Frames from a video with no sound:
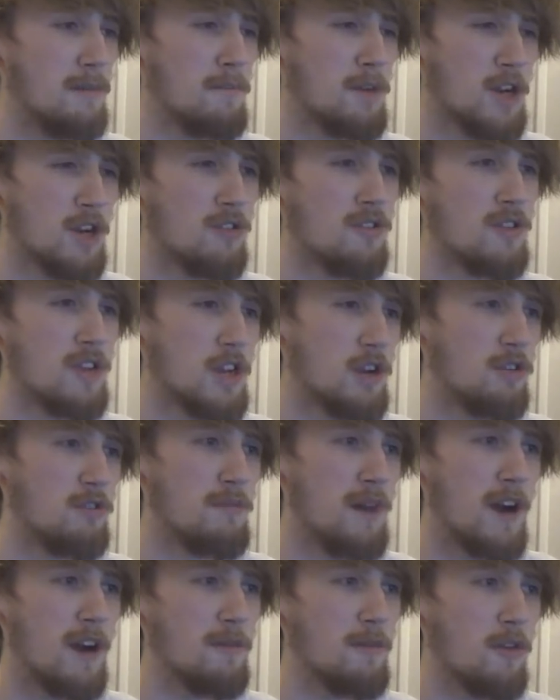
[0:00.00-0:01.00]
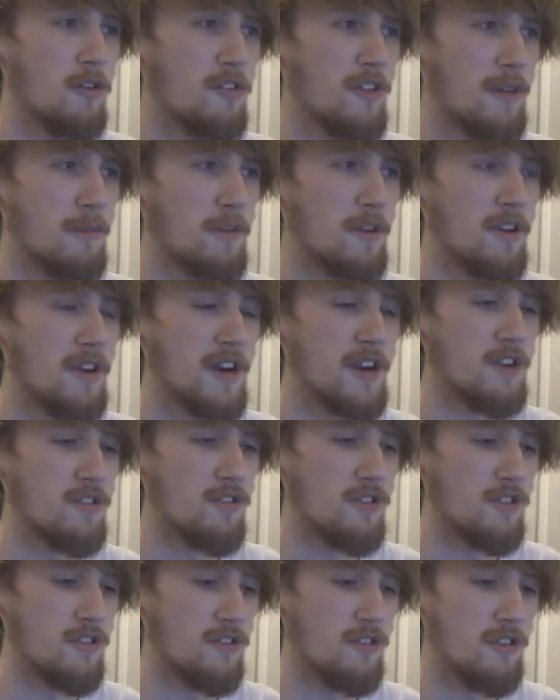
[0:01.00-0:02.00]
But she was bearable this episode. I
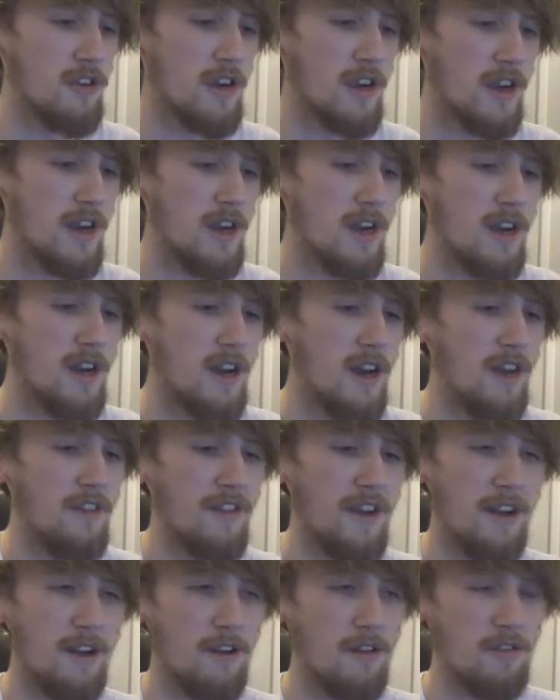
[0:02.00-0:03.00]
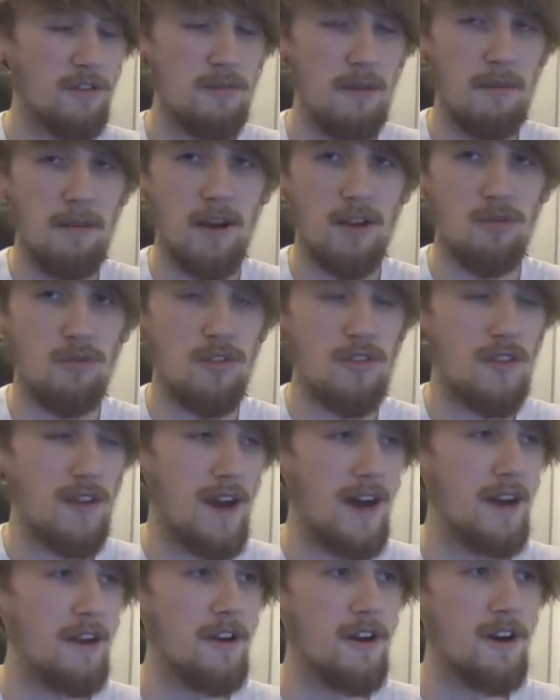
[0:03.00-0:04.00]
enjoyed the story. And then obviously my best was
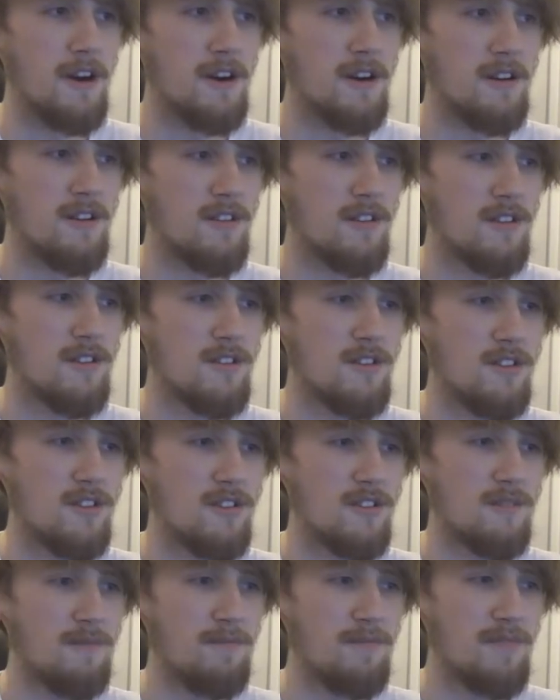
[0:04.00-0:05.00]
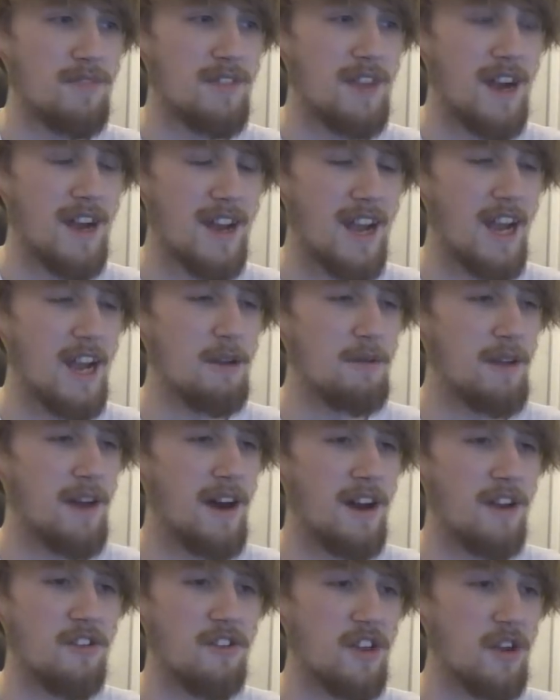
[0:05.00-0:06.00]
Hannah. Just that Caleb and
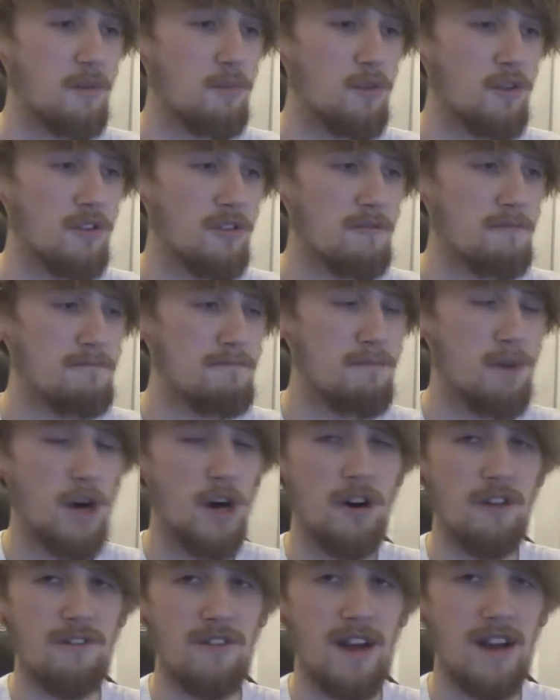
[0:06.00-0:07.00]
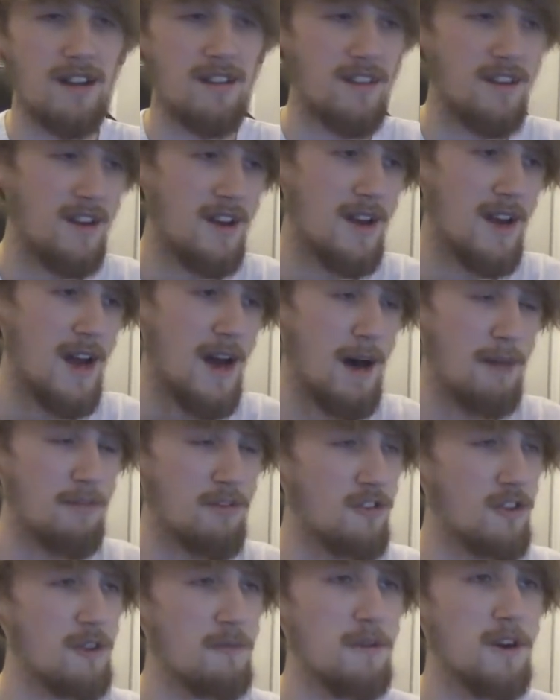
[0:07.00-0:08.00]
Hannah scene was perfect.
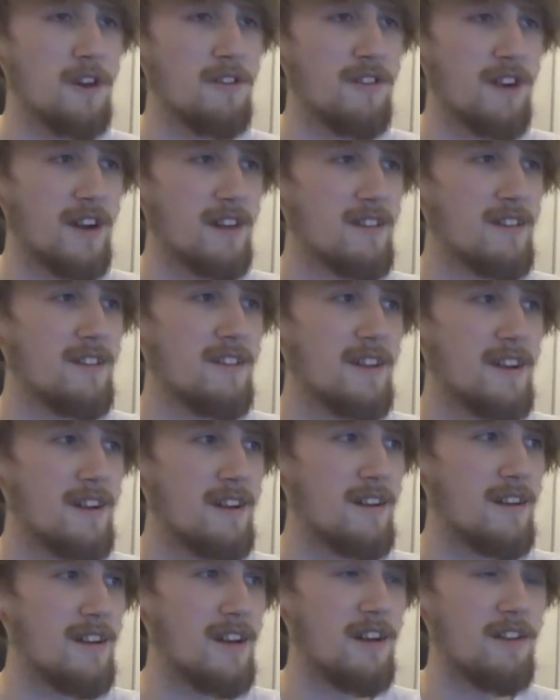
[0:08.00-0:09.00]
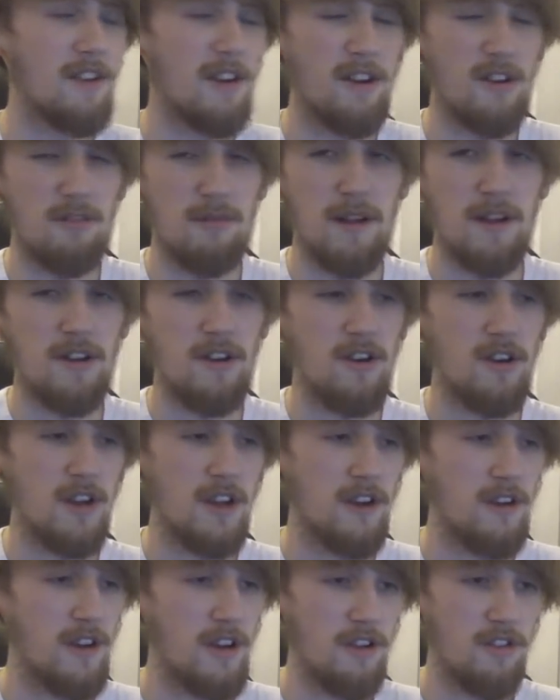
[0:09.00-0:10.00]
Absolutely perfect. And then, as I explained
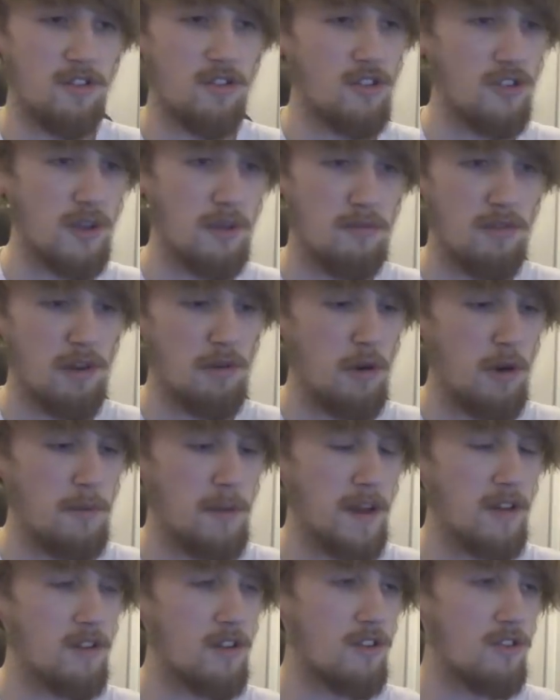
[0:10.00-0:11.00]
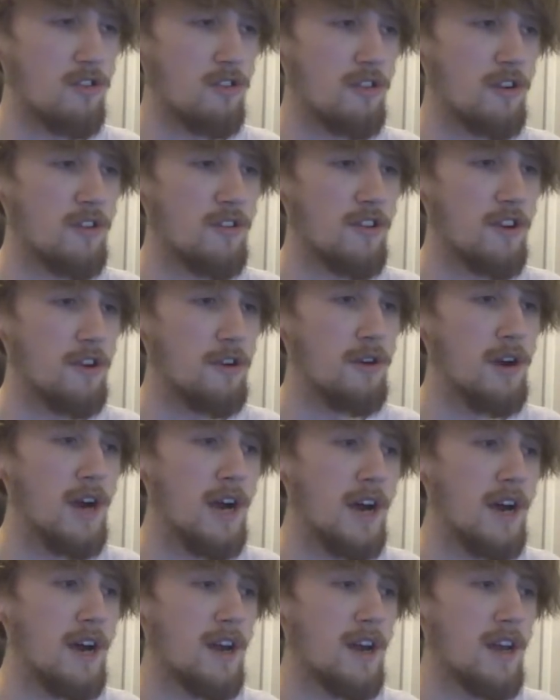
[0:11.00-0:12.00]
earlier, it's just a really well-paced her story. So
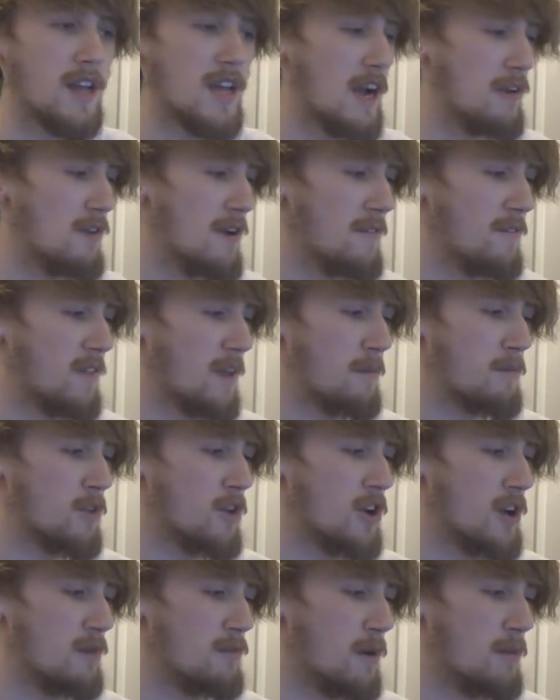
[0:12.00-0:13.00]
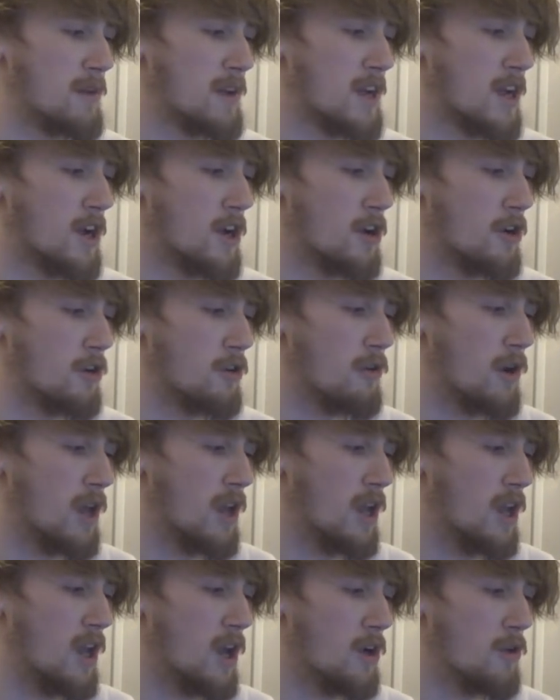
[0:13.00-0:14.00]
yeah, rating for the episode, I'll probably go a
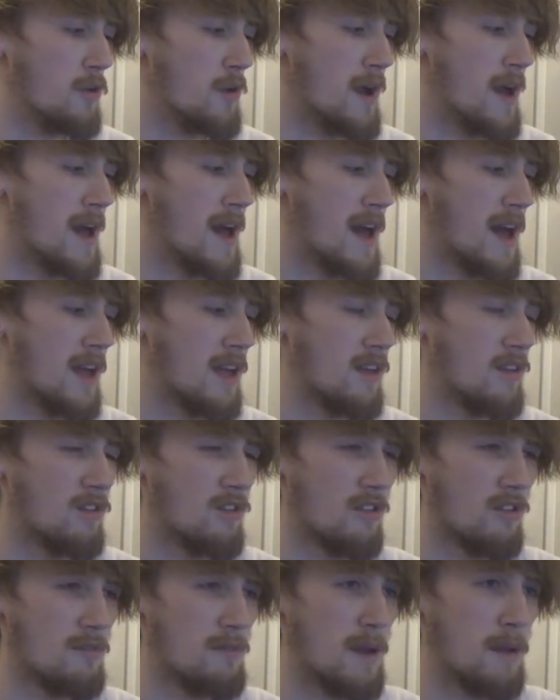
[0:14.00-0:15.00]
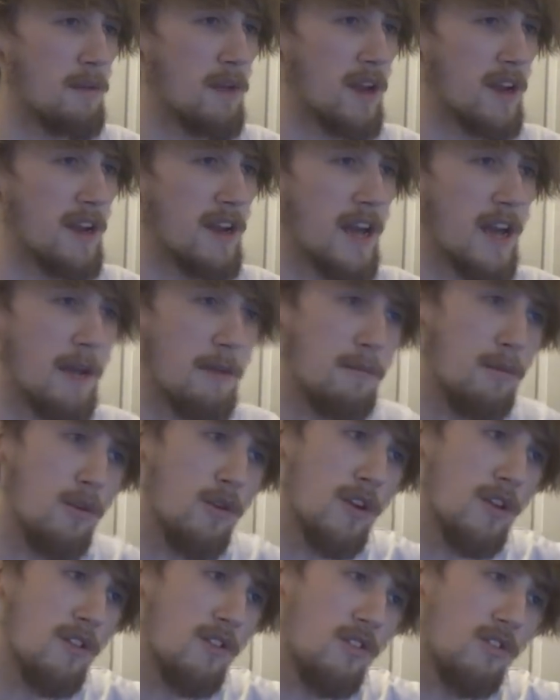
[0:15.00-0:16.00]
low 8, maybe like an
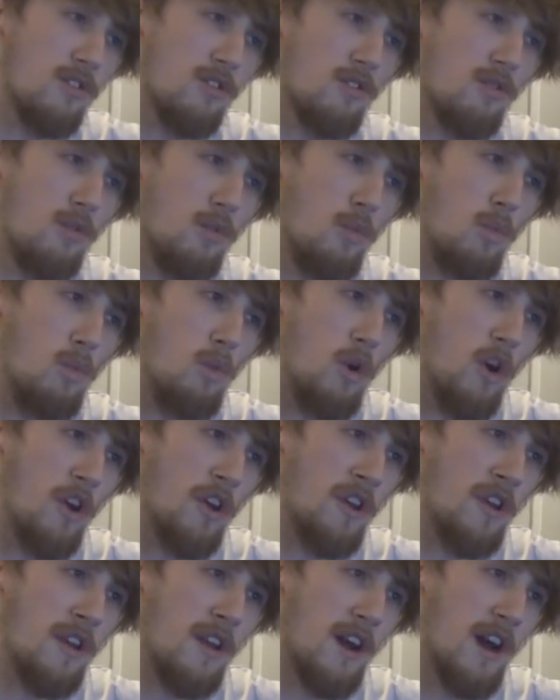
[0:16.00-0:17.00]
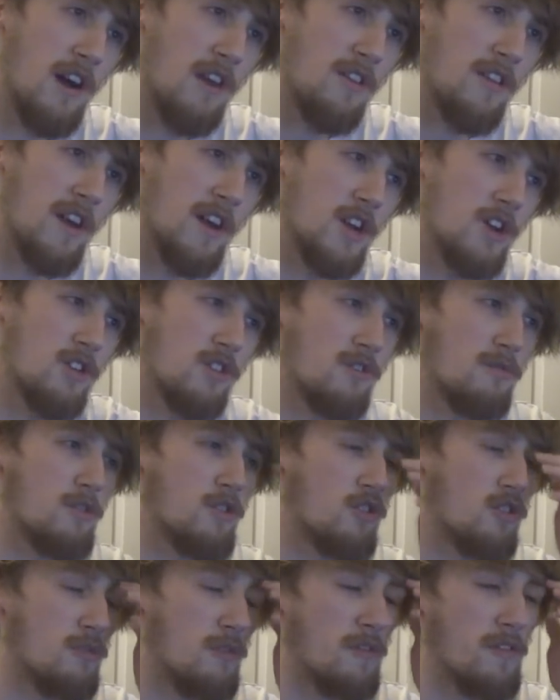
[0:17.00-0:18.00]
8.1 out of 10,
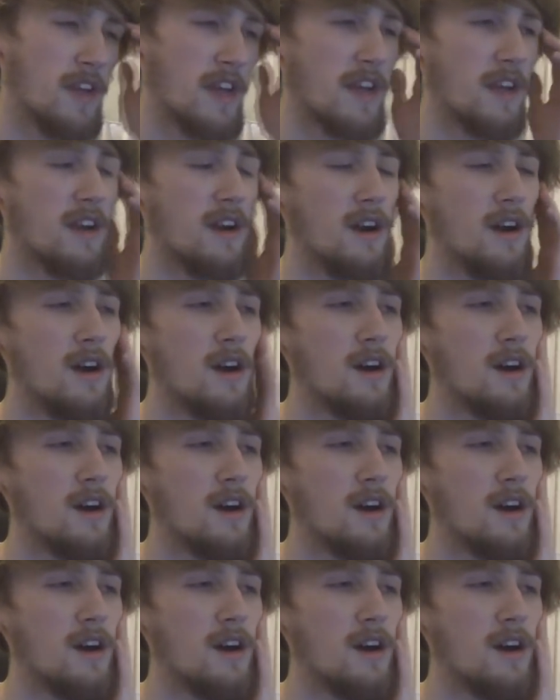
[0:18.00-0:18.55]
just above an 8.